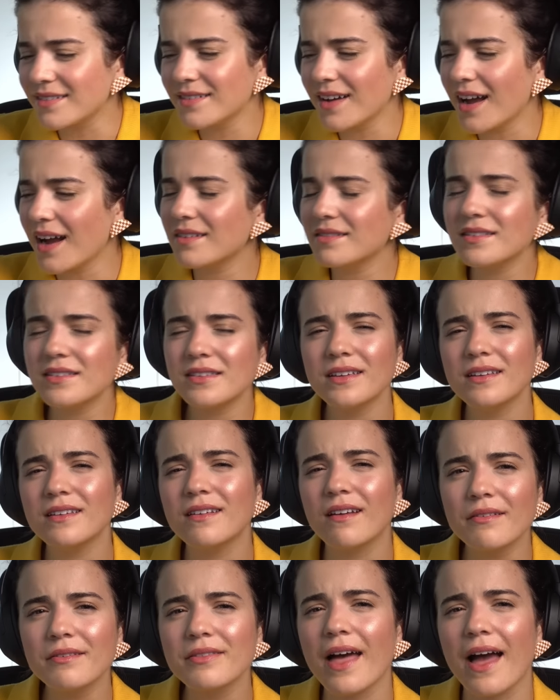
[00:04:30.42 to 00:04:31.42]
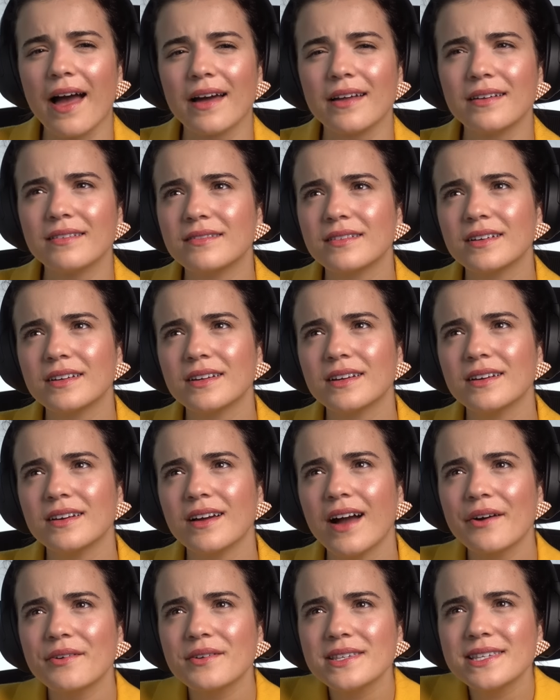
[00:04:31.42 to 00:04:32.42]
how does he know that?
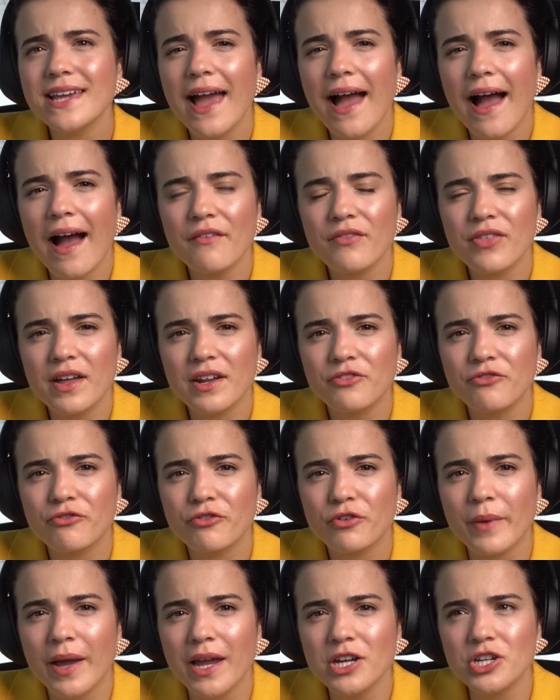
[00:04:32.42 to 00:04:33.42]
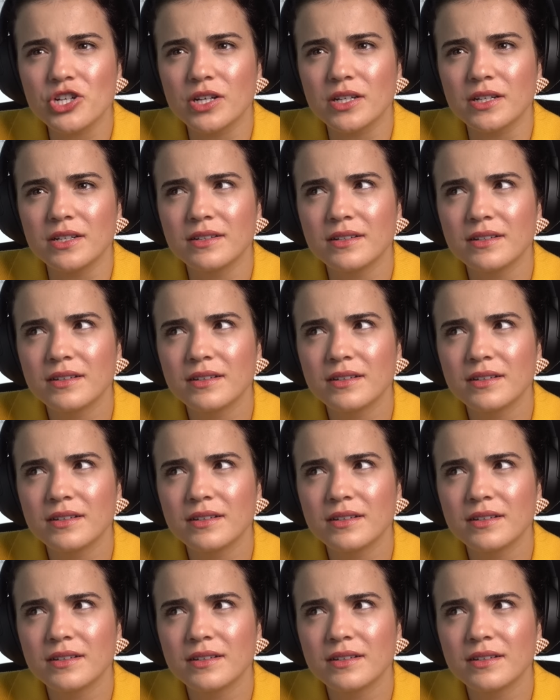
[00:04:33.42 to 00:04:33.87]
How does he have that information?